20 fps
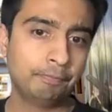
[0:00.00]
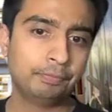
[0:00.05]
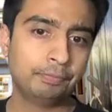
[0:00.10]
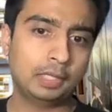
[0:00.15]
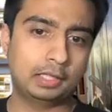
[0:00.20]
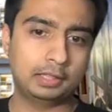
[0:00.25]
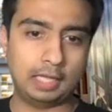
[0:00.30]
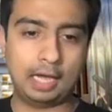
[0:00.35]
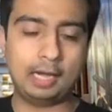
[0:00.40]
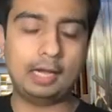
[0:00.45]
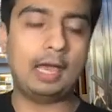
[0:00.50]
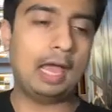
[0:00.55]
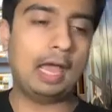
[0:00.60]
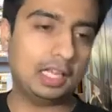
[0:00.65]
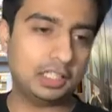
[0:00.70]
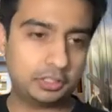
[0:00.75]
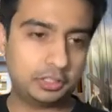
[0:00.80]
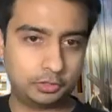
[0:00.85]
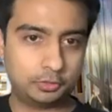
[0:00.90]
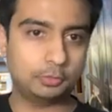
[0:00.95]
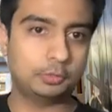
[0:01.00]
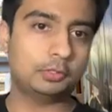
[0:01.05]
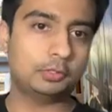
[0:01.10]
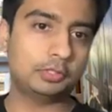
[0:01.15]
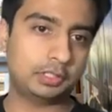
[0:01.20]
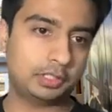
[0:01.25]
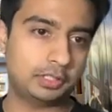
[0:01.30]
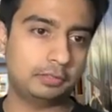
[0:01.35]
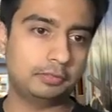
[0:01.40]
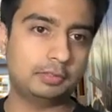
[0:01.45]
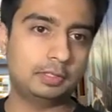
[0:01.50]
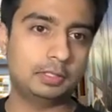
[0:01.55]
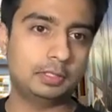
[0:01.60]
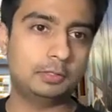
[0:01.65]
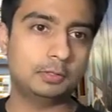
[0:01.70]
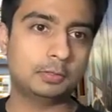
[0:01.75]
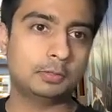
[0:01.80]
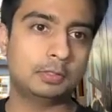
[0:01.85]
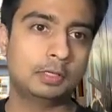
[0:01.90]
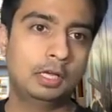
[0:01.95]
and that adds to your CV
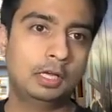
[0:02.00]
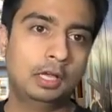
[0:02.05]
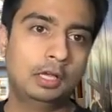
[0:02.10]
too.